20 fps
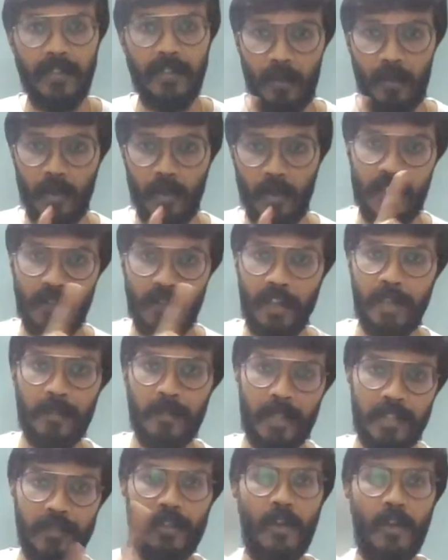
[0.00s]
We have only 1
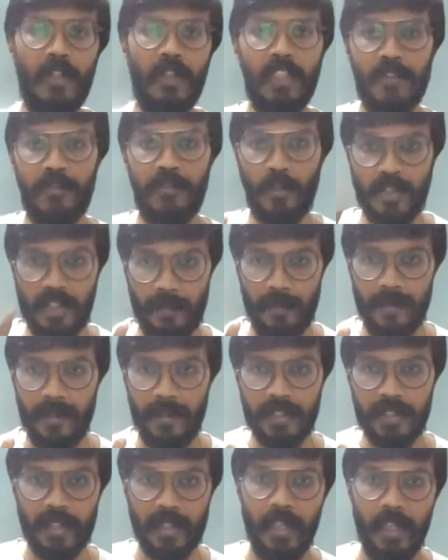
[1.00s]
month for all the 4
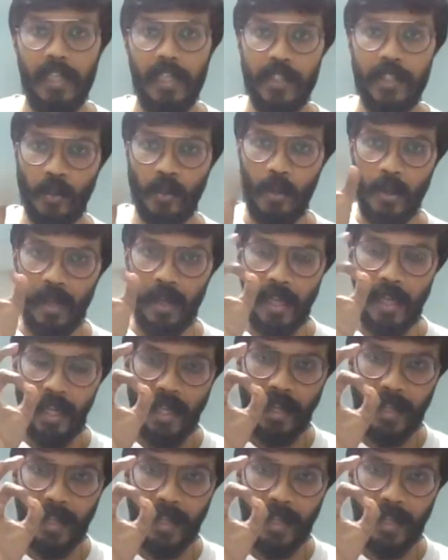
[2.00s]
subjects. So